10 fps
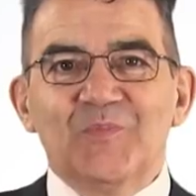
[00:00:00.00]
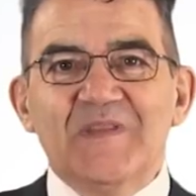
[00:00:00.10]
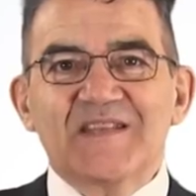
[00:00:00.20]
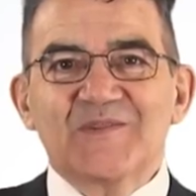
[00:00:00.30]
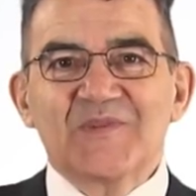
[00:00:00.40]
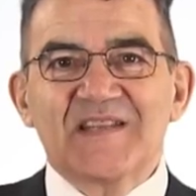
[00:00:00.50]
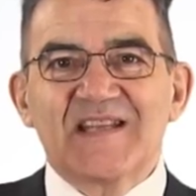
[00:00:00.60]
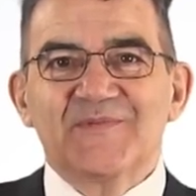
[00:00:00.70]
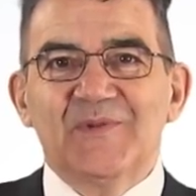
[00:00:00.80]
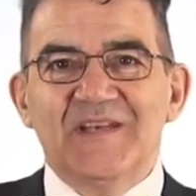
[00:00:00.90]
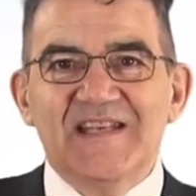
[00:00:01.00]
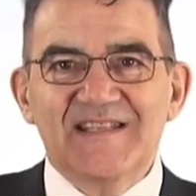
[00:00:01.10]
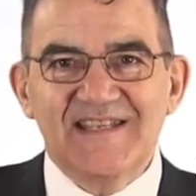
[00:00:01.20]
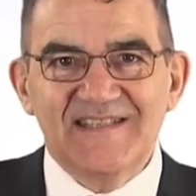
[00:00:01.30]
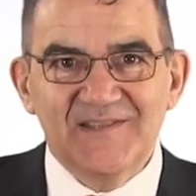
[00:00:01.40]
to be a successful real
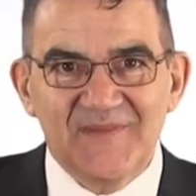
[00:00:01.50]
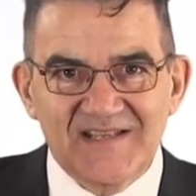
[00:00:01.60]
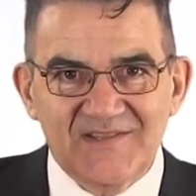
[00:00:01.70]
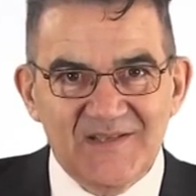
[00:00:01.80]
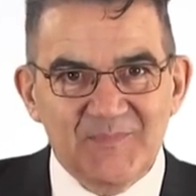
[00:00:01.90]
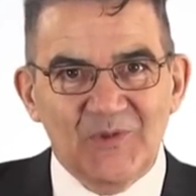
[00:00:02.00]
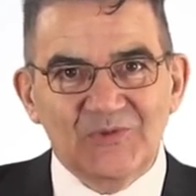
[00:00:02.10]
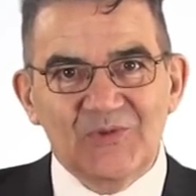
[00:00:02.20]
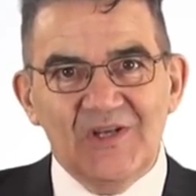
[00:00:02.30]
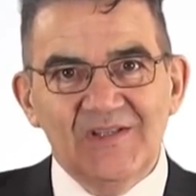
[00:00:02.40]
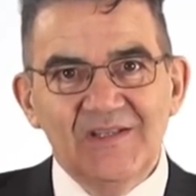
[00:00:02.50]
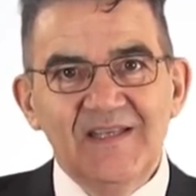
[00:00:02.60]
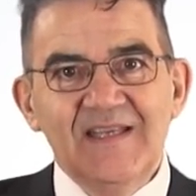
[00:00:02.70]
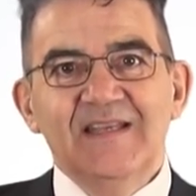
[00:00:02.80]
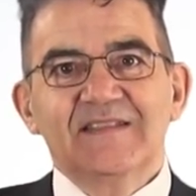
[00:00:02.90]
estate investor in Portugal?
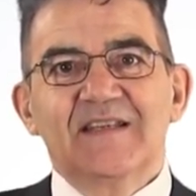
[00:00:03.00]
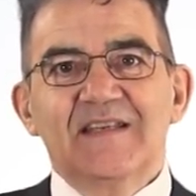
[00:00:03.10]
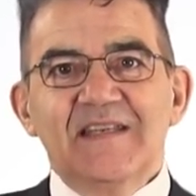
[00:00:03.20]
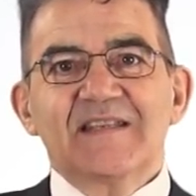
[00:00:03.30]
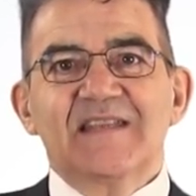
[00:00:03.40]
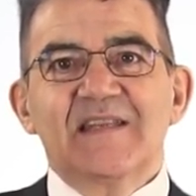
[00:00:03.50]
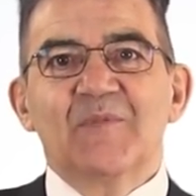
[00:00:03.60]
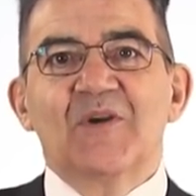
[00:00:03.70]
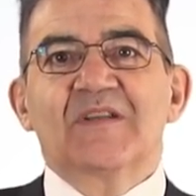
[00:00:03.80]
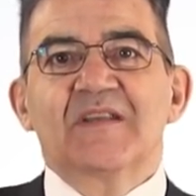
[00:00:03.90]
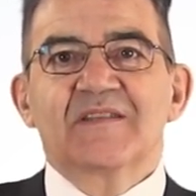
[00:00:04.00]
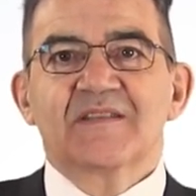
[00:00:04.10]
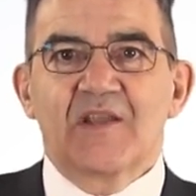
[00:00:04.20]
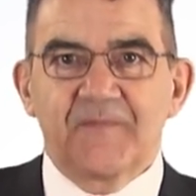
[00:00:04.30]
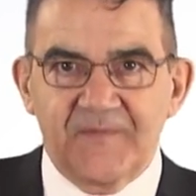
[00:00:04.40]
The real estate market
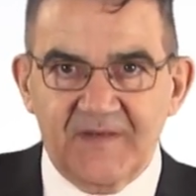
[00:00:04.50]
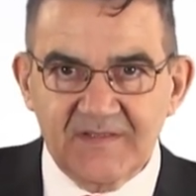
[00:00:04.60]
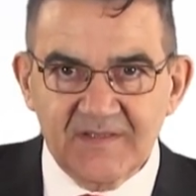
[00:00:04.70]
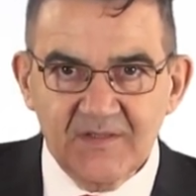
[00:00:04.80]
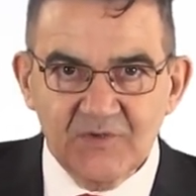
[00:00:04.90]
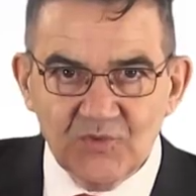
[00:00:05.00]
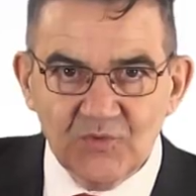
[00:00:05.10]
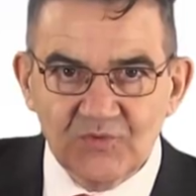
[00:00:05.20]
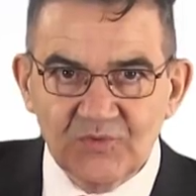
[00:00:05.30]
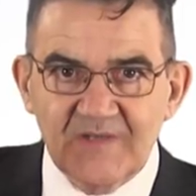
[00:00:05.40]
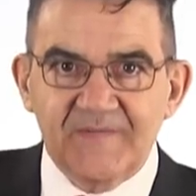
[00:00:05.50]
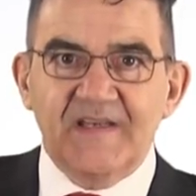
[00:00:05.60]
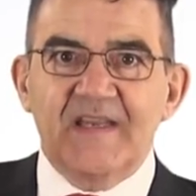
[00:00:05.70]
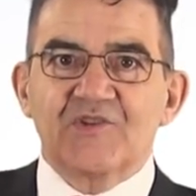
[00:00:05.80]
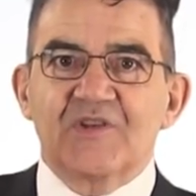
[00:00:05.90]
suffered due to the
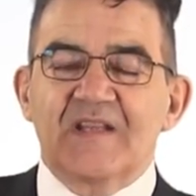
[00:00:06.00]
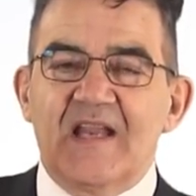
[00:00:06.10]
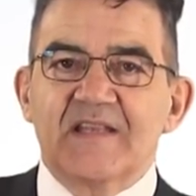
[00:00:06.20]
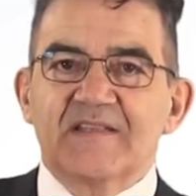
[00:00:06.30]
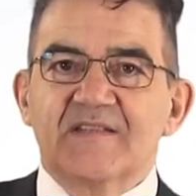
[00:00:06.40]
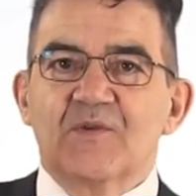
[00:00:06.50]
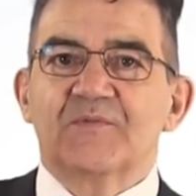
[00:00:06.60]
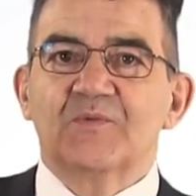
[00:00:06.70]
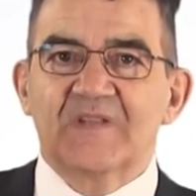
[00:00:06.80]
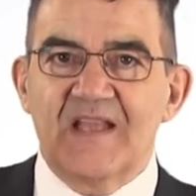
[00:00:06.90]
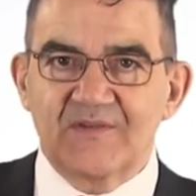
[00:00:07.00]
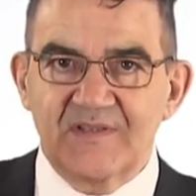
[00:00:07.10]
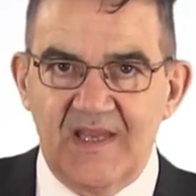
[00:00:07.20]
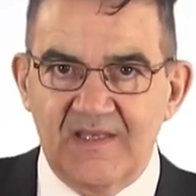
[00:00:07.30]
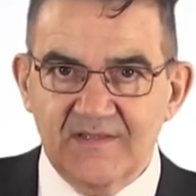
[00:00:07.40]
financial crisis of
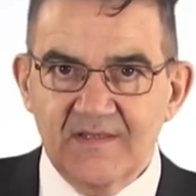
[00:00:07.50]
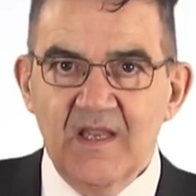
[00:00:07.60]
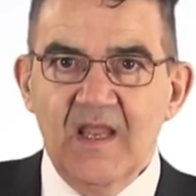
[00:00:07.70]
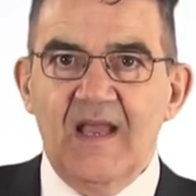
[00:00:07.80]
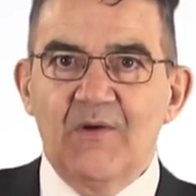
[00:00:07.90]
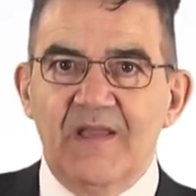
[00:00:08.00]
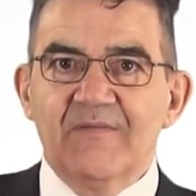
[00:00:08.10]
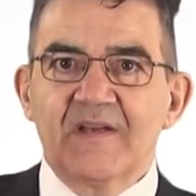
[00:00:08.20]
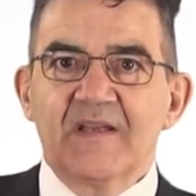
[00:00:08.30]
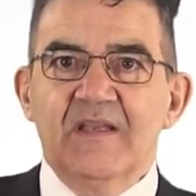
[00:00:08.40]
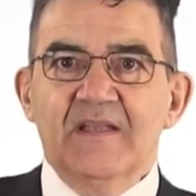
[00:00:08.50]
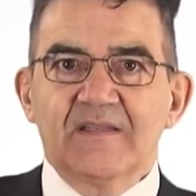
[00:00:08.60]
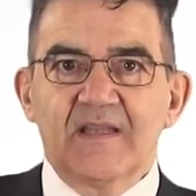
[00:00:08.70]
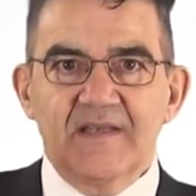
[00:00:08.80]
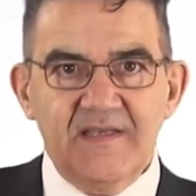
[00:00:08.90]
2008. However,
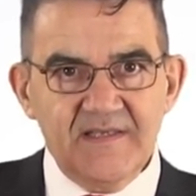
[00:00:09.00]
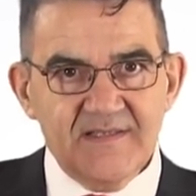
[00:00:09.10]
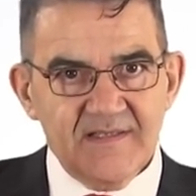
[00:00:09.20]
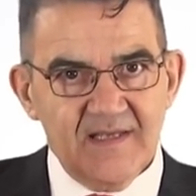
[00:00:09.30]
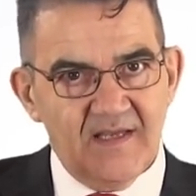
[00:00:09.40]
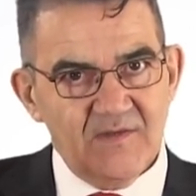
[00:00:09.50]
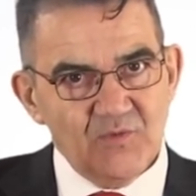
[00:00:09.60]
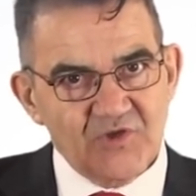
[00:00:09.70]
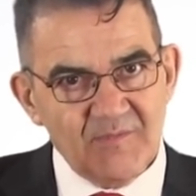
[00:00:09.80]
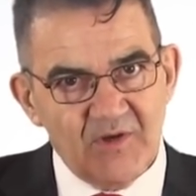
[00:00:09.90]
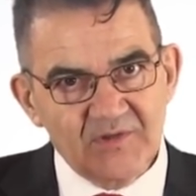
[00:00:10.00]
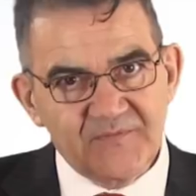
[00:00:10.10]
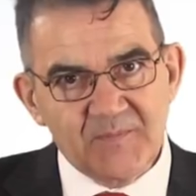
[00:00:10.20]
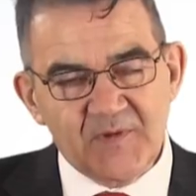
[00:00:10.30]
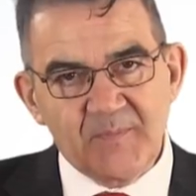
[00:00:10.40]
there is a huge demand
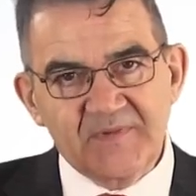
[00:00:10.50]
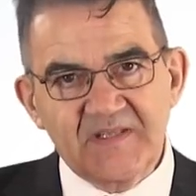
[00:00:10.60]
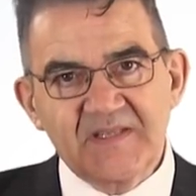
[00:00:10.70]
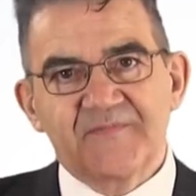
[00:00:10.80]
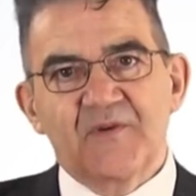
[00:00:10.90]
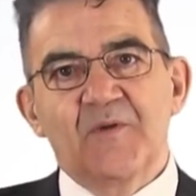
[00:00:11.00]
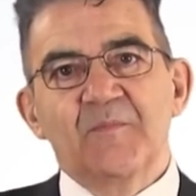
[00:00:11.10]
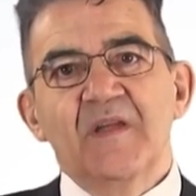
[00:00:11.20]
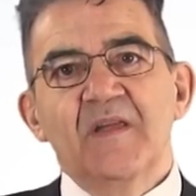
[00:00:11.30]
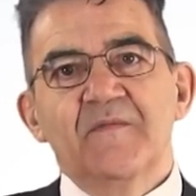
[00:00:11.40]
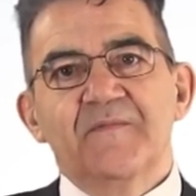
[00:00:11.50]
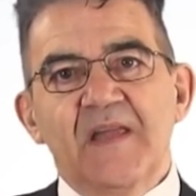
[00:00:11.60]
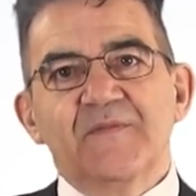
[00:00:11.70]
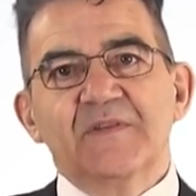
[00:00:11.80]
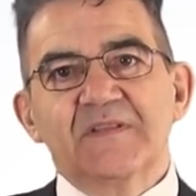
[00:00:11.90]
for properties from
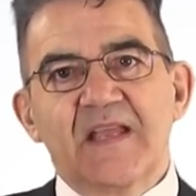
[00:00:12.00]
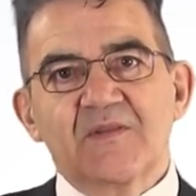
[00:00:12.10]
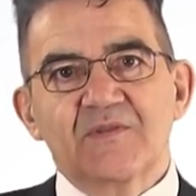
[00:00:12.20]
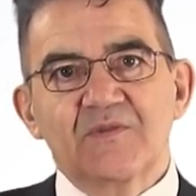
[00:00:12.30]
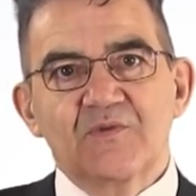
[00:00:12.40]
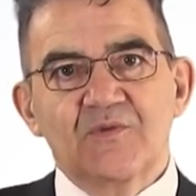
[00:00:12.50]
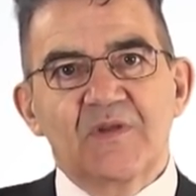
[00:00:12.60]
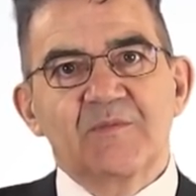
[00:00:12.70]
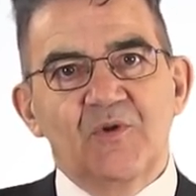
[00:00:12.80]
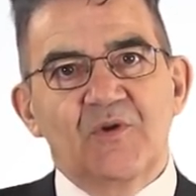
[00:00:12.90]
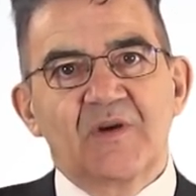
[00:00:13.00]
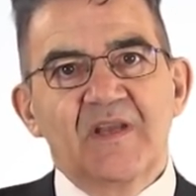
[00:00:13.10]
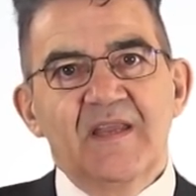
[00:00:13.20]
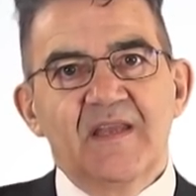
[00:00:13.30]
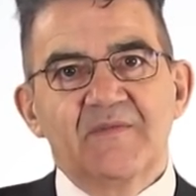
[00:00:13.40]
500,000 euro and more.
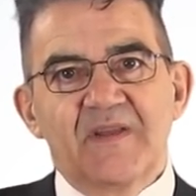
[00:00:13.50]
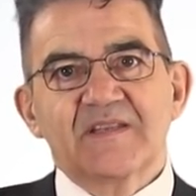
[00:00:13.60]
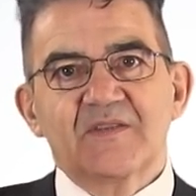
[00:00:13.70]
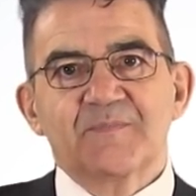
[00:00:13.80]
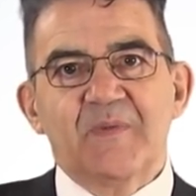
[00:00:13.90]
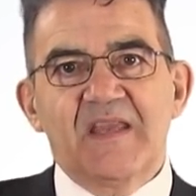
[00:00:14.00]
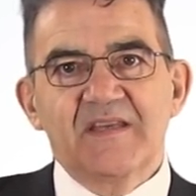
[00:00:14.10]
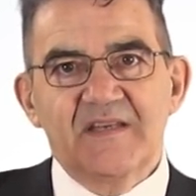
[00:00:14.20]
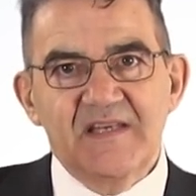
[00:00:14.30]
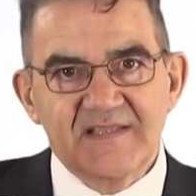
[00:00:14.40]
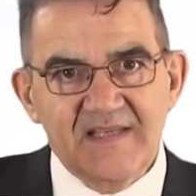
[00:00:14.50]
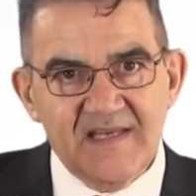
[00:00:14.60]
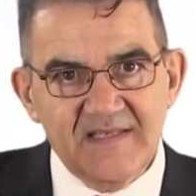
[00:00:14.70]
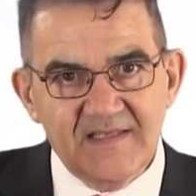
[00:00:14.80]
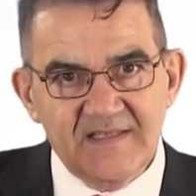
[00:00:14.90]
Investors buying real
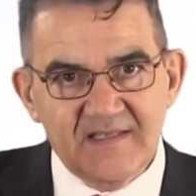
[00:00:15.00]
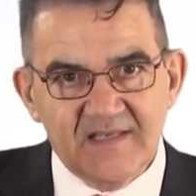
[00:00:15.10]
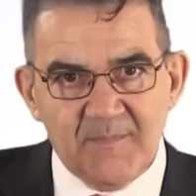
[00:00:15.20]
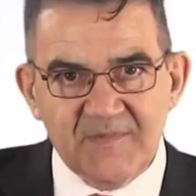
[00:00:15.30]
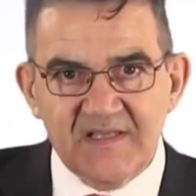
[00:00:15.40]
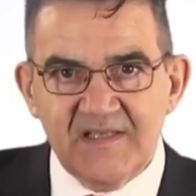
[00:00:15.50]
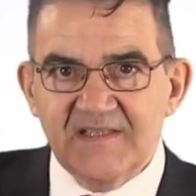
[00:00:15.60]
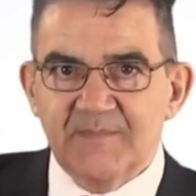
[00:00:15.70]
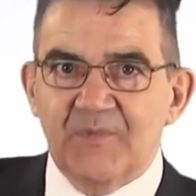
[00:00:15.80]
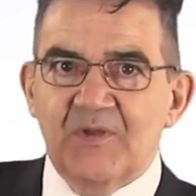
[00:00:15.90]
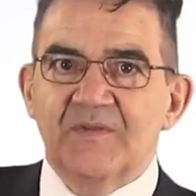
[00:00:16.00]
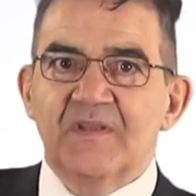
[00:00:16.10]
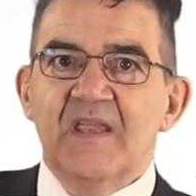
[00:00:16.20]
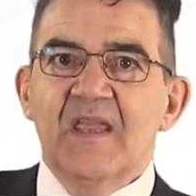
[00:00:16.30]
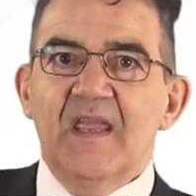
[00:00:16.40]
estate in the capital
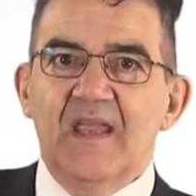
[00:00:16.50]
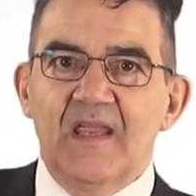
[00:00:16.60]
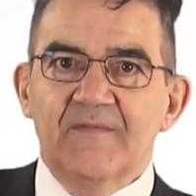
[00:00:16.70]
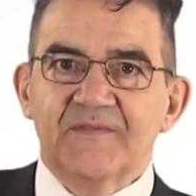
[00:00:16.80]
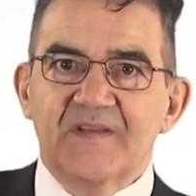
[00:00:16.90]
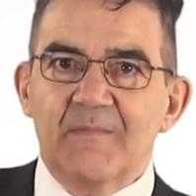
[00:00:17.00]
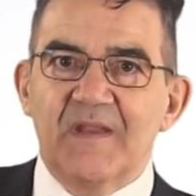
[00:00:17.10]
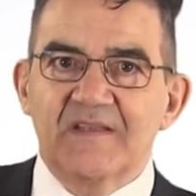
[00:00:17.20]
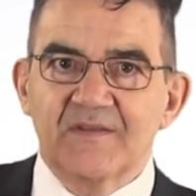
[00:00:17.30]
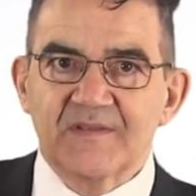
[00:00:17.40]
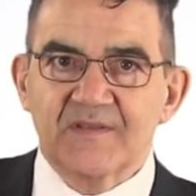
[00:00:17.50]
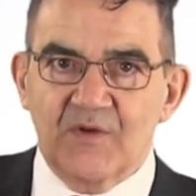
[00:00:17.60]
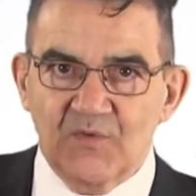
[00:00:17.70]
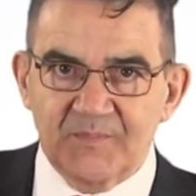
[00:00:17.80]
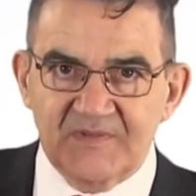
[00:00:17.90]
Lisbon have tremendous
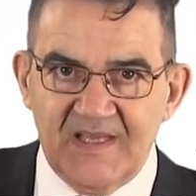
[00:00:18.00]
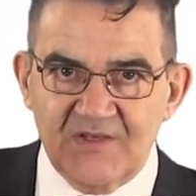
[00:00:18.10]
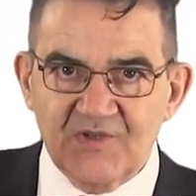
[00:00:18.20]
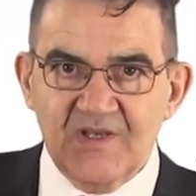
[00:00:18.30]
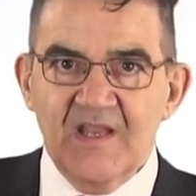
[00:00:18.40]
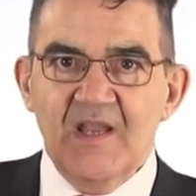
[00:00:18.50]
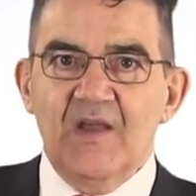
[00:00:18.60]
growth potential.